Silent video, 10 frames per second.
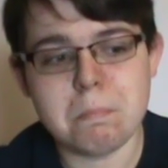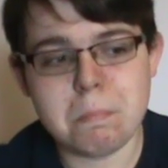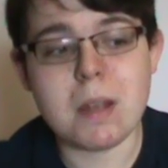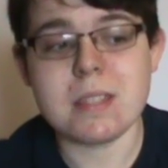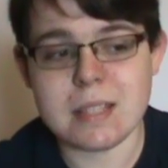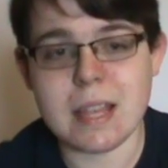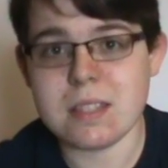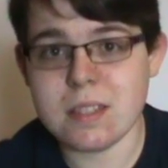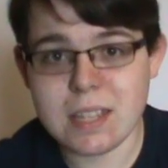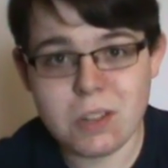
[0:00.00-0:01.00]
But
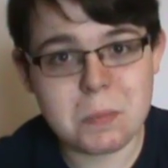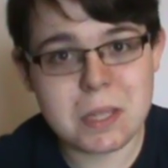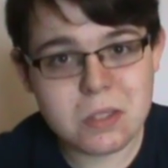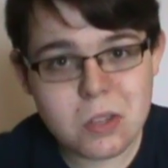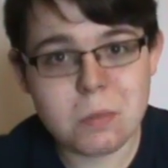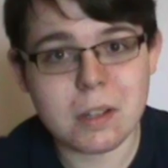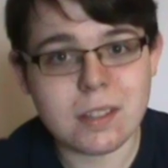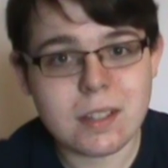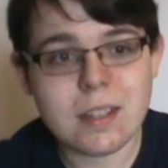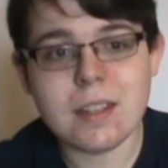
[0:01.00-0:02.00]
later they got me a new
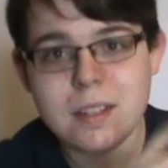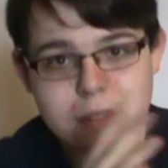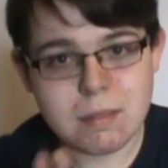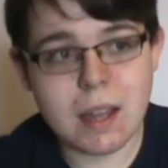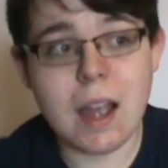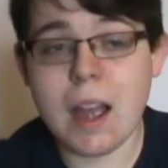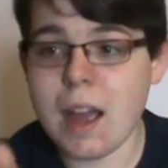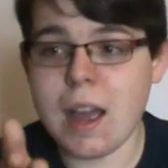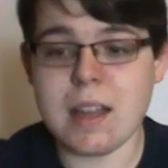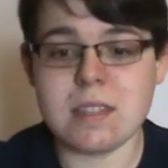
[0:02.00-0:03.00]
one.
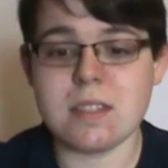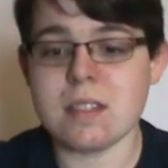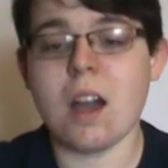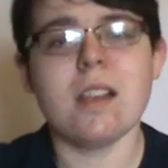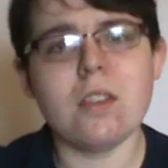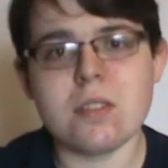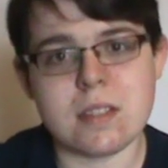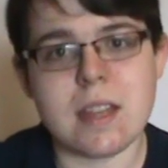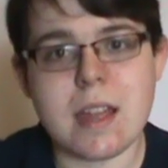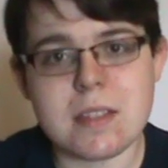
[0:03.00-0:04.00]
And I
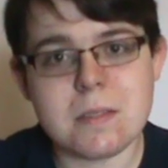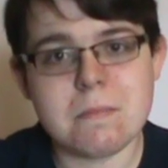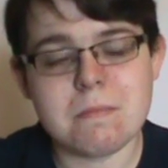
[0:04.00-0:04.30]
lost that.